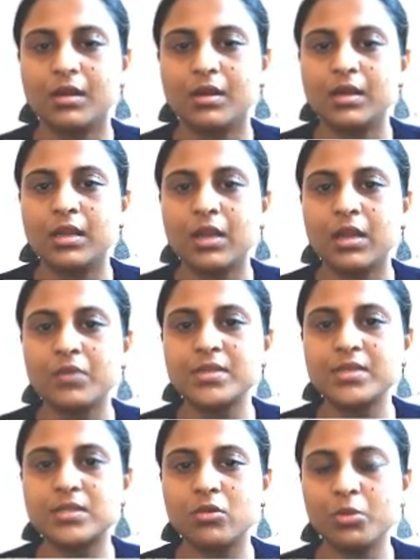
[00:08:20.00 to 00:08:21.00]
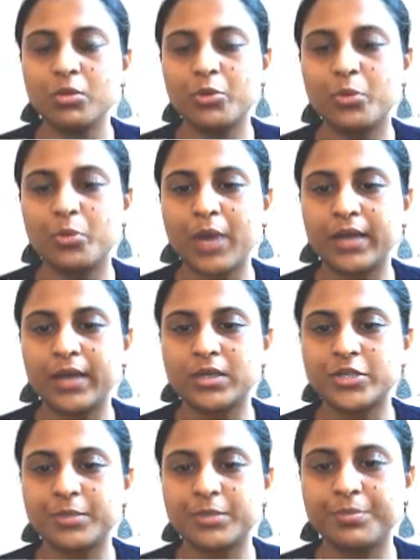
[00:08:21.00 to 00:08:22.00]
Now, the sole
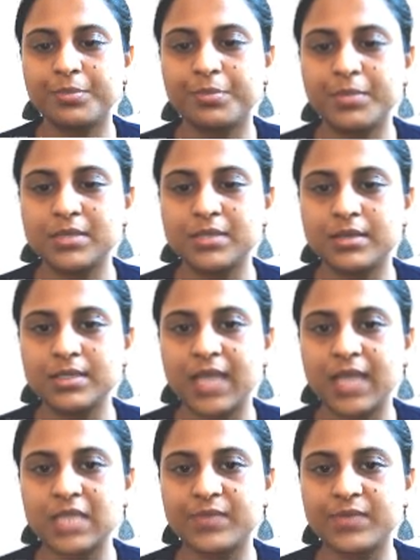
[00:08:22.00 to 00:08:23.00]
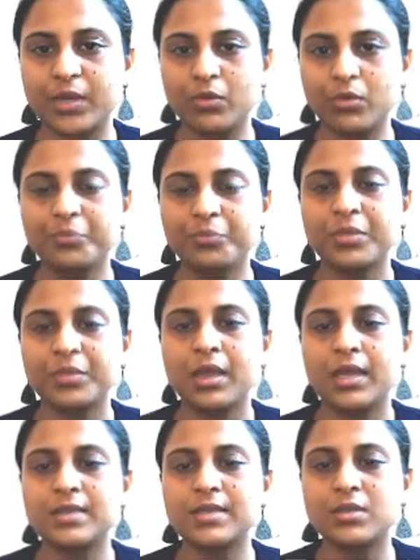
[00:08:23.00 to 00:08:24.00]
proprietorship business, as we know,
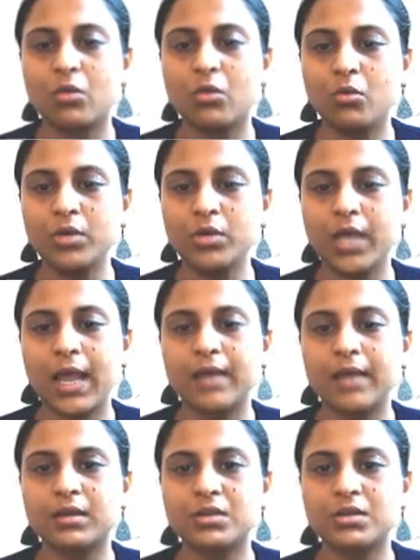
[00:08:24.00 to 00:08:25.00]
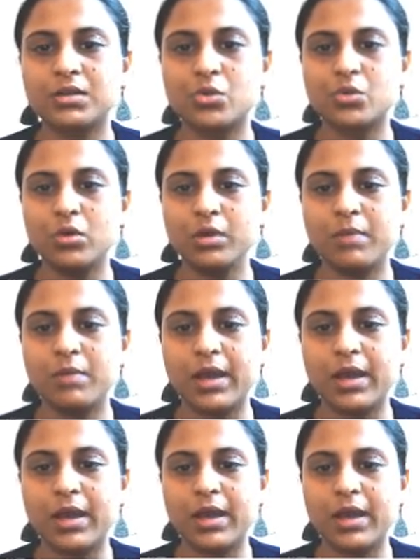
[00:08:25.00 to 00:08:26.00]
is owned and controlled by
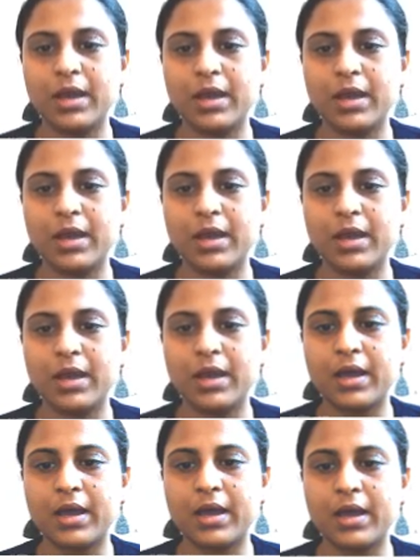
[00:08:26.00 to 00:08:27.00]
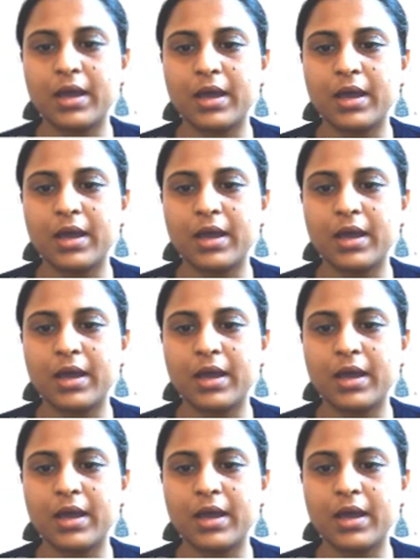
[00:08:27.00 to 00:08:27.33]
one single person.